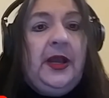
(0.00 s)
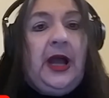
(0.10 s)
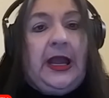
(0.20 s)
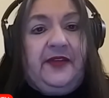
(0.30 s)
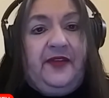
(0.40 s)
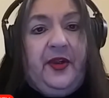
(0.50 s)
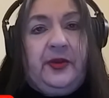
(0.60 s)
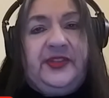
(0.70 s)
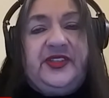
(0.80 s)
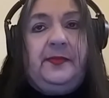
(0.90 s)
I have
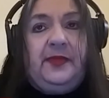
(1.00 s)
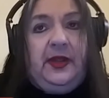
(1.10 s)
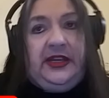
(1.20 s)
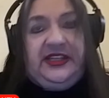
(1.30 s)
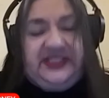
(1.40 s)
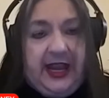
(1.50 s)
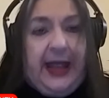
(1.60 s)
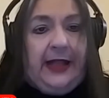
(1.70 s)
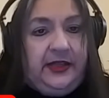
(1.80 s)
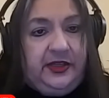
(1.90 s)
heard some
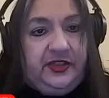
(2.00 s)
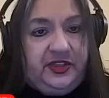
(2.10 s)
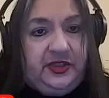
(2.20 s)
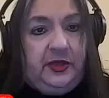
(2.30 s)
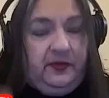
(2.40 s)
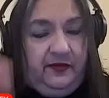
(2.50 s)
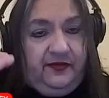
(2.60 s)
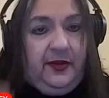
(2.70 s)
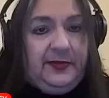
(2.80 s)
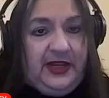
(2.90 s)
Italians, you know,
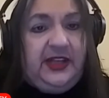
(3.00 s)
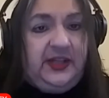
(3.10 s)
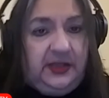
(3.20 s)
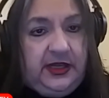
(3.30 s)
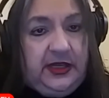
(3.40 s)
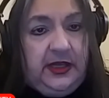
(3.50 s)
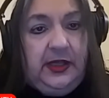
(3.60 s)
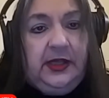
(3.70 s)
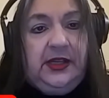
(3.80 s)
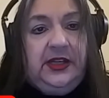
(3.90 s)
from Italy,
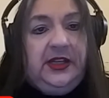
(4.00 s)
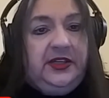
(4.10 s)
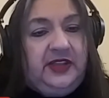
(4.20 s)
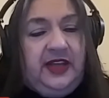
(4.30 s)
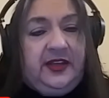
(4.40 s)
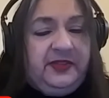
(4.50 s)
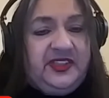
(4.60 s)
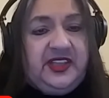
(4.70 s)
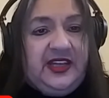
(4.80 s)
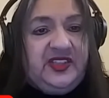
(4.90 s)
they don't
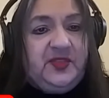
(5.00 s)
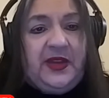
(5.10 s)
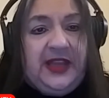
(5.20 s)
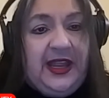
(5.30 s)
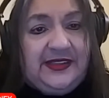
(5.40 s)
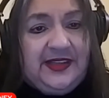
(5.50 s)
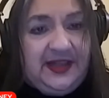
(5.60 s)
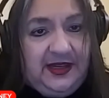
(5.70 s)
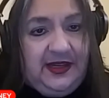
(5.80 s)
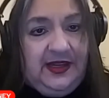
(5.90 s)
say
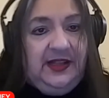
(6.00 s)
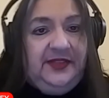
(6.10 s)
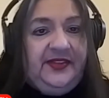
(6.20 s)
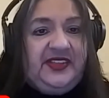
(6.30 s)
spaghetti, they